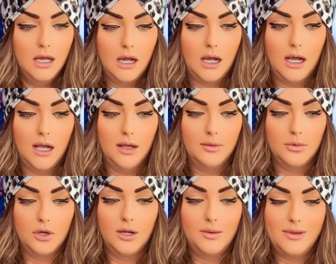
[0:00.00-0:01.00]

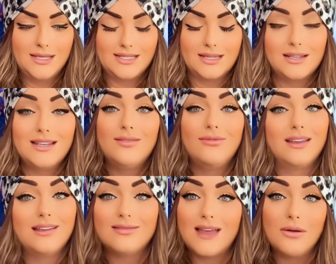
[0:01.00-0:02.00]
could have been
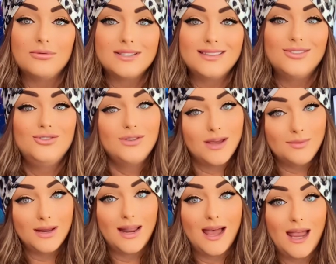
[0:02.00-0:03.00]
significant. That was the
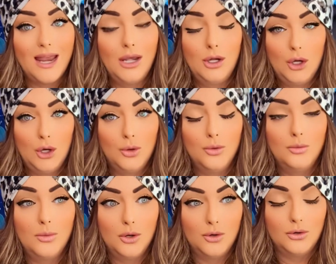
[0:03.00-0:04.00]
Gemini new
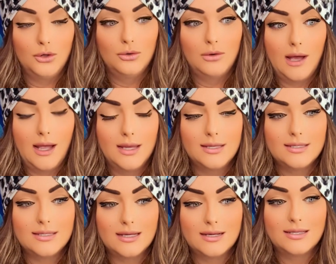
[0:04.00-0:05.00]
moon, you guys,
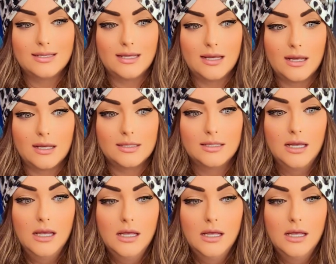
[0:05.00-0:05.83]
6/6.